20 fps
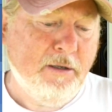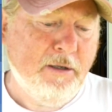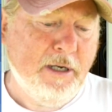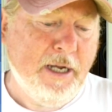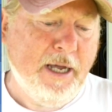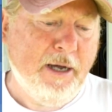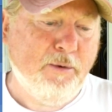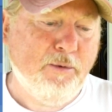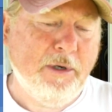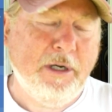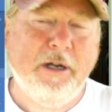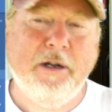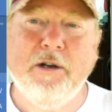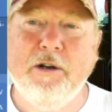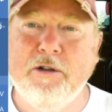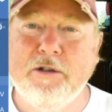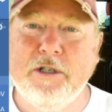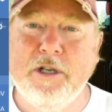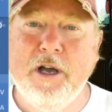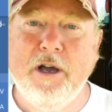Now, when I
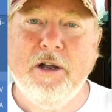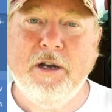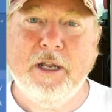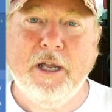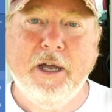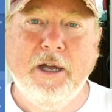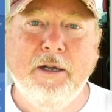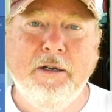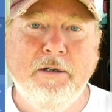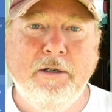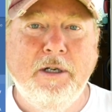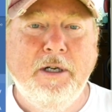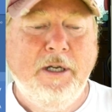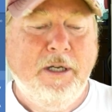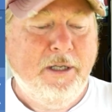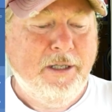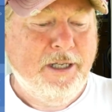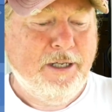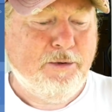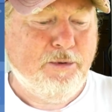looked earlier,
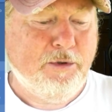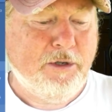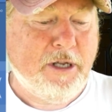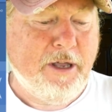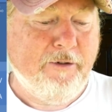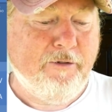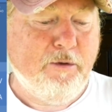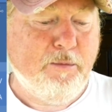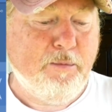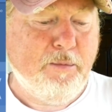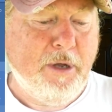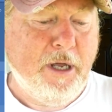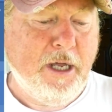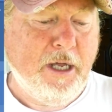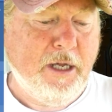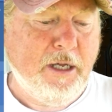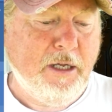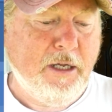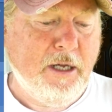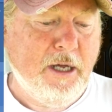this was giving
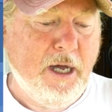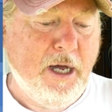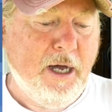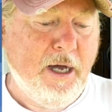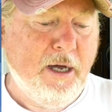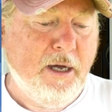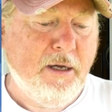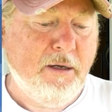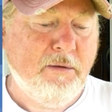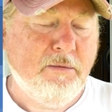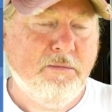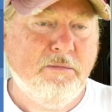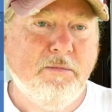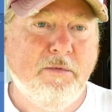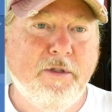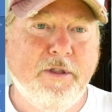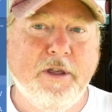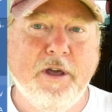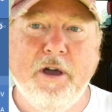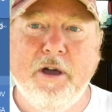me
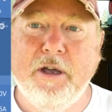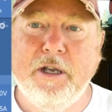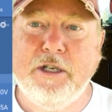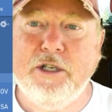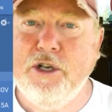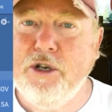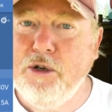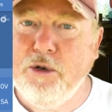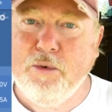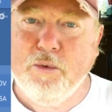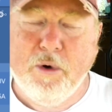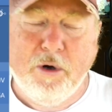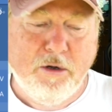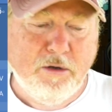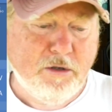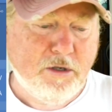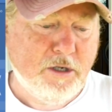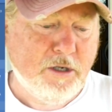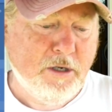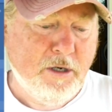32
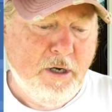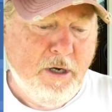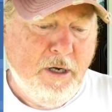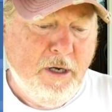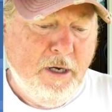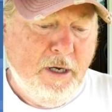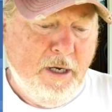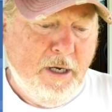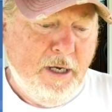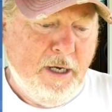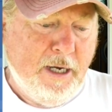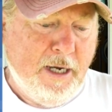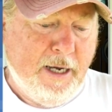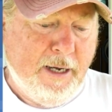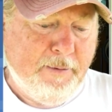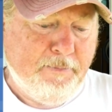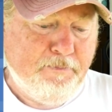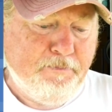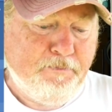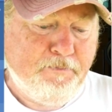watts,
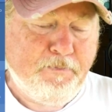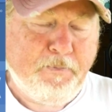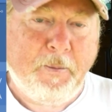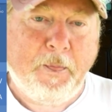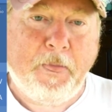so